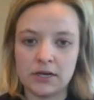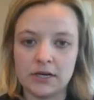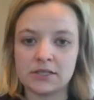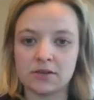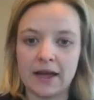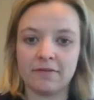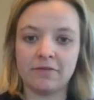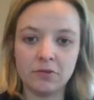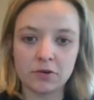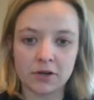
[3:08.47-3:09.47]
So I have
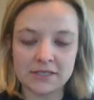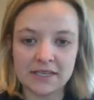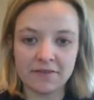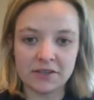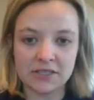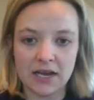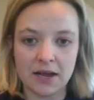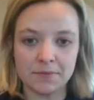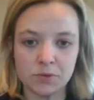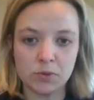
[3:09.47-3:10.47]
4 7 times.